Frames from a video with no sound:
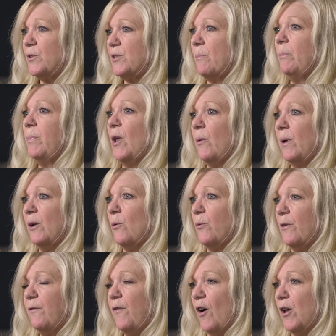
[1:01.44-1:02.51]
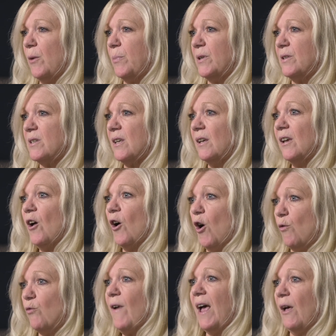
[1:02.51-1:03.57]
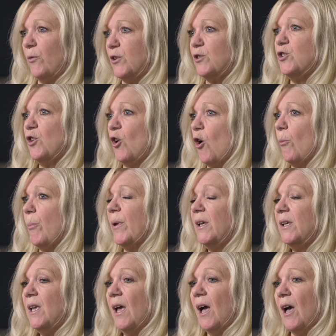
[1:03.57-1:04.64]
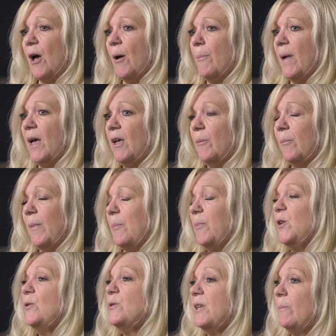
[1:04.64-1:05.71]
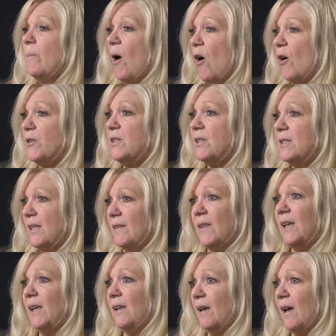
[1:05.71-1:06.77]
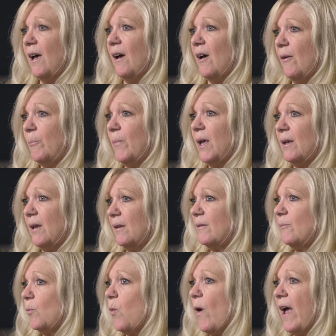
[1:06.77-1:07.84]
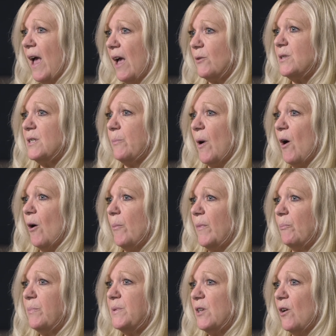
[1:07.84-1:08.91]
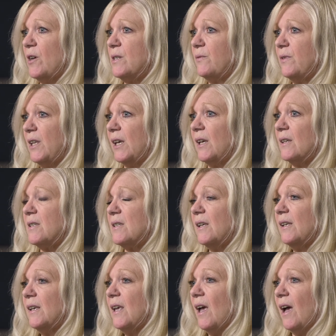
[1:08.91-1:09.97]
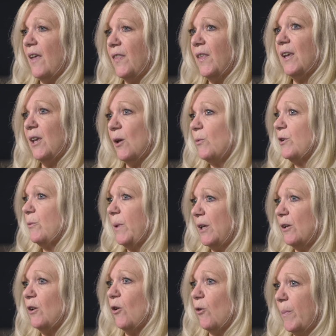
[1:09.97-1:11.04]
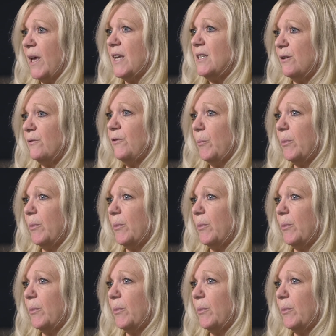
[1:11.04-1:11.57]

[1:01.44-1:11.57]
wasn't blowing all the fibres around the shop, maybe using masks in the warehouse department side of things, I think it would have been a lot better for